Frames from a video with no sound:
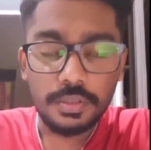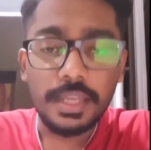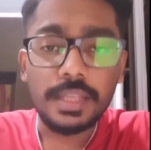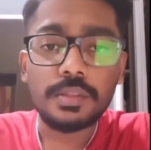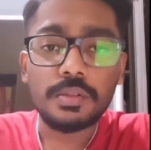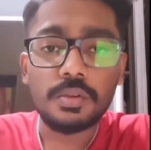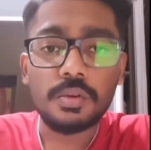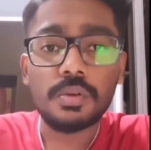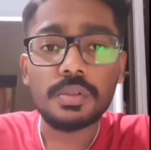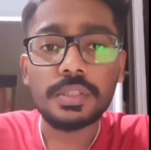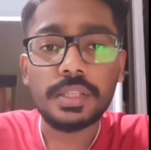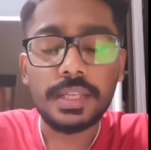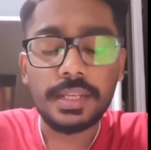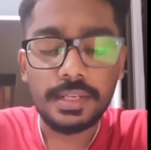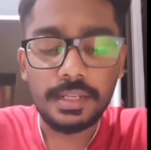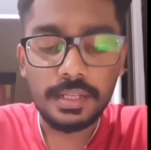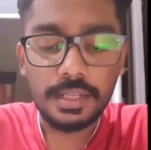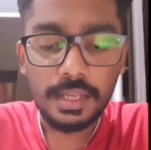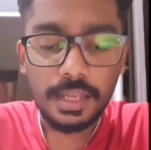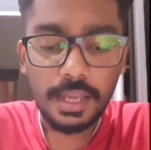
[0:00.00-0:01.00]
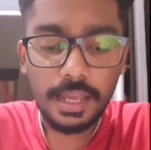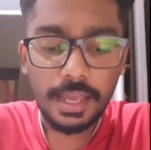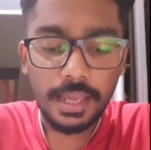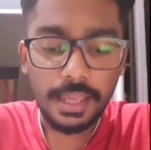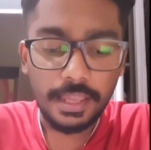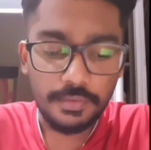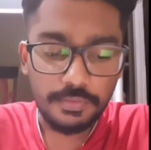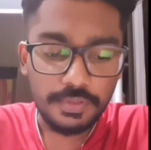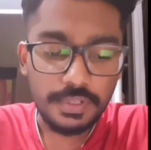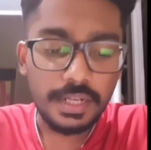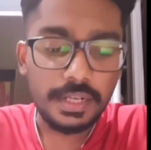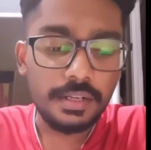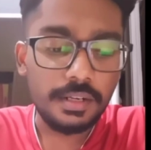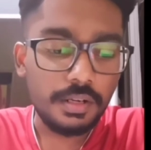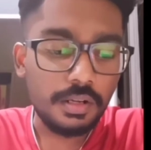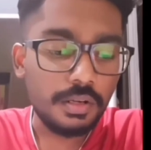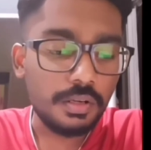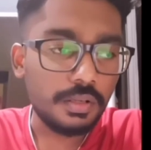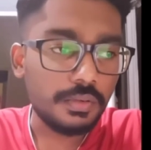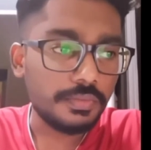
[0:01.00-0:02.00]
to get to know that I have
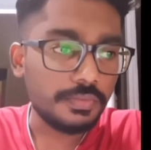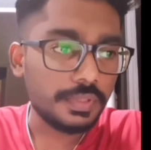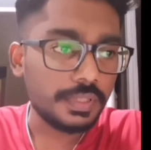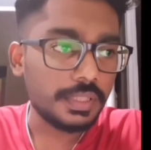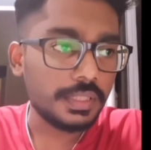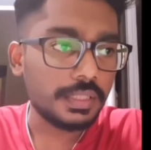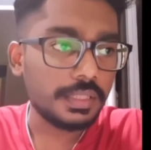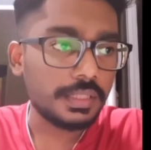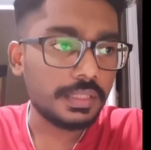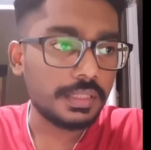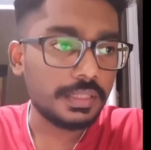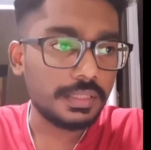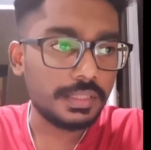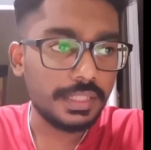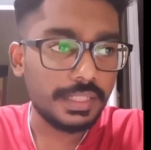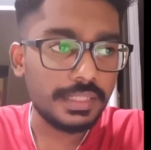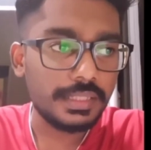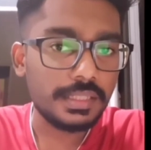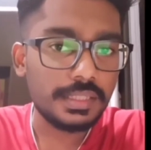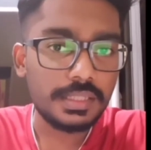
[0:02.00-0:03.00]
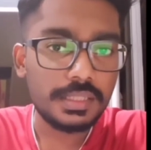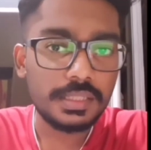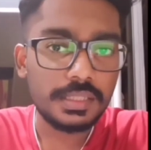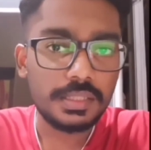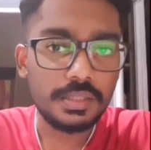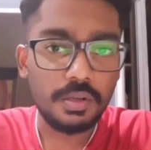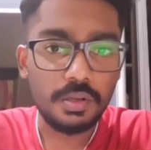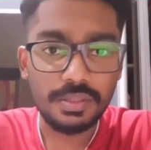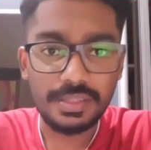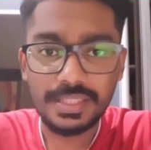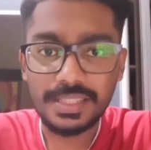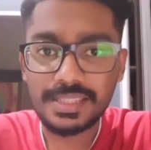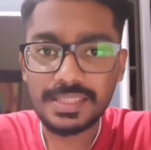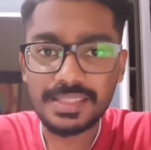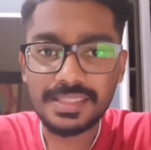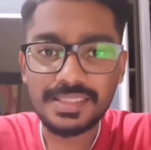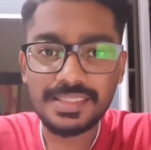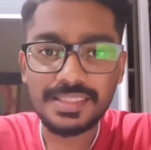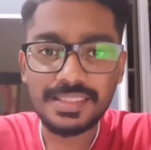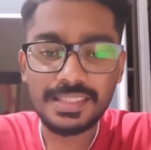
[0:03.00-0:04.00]
done a lot of things on
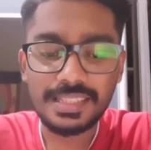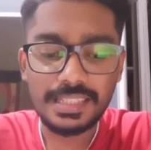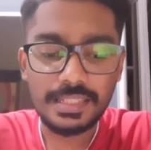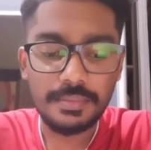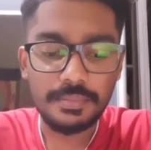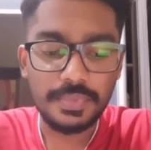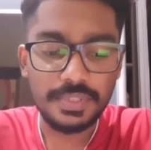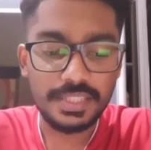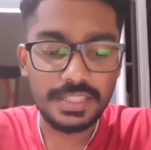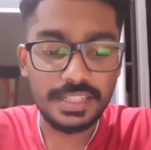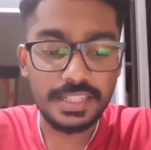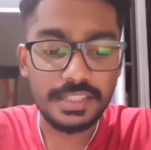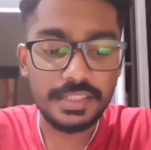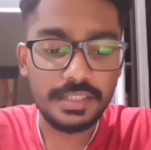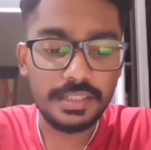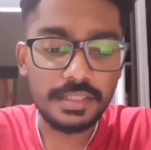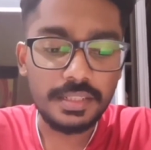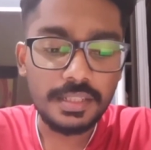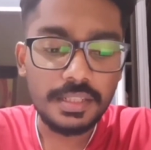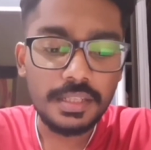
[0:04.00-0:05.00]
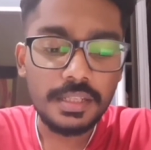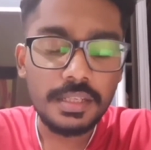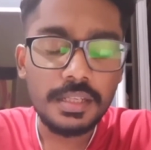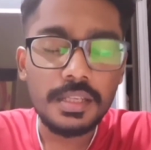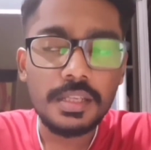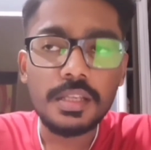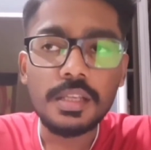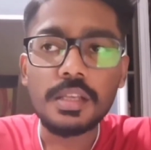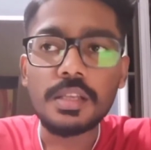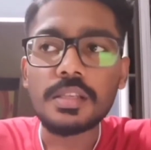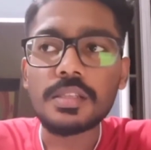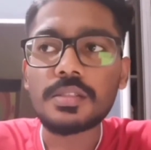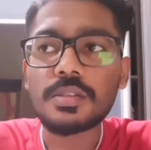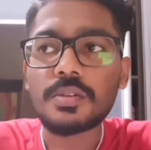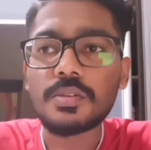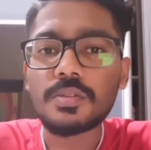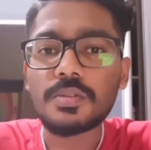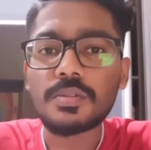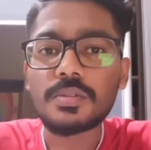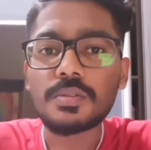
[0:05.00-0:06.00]
this presentation.
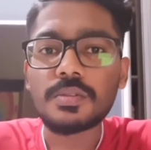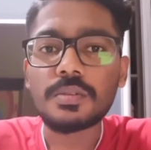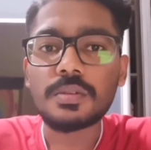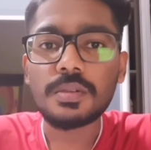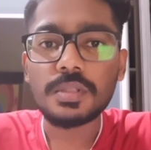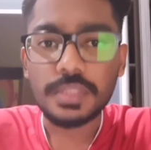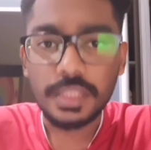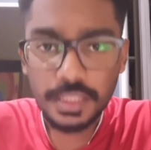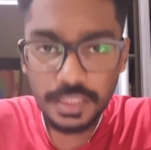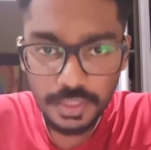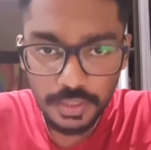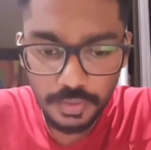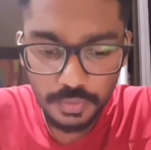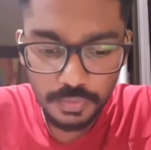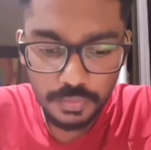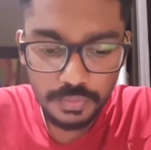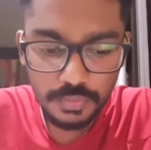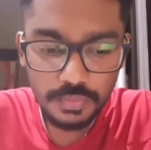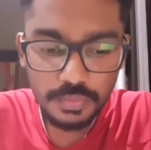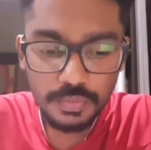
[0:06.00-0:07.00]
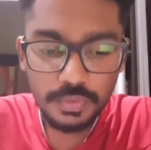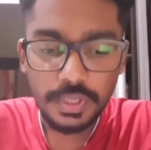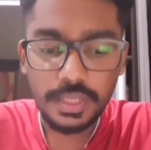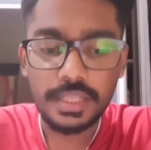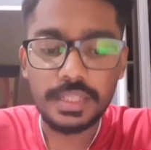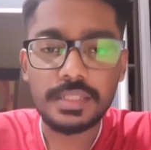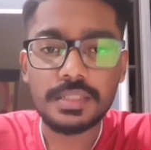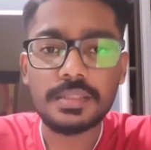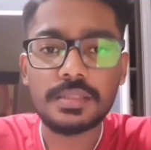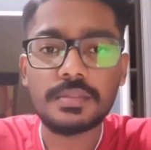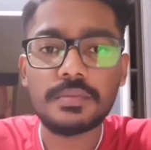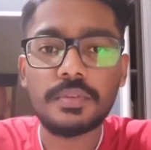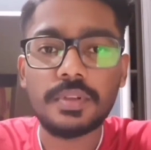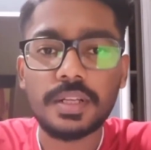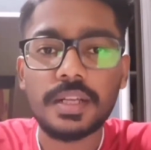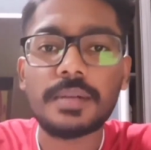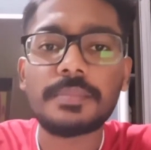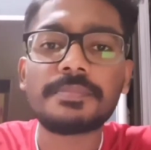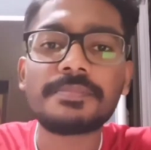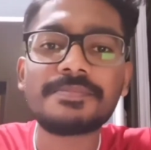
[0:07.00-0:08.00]
So thank you and
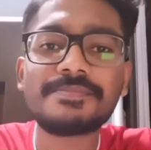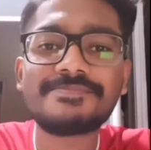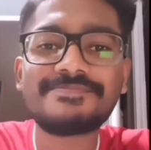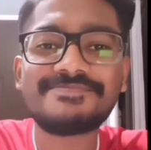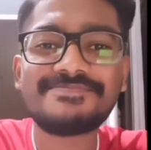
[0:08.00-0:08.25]
welcome.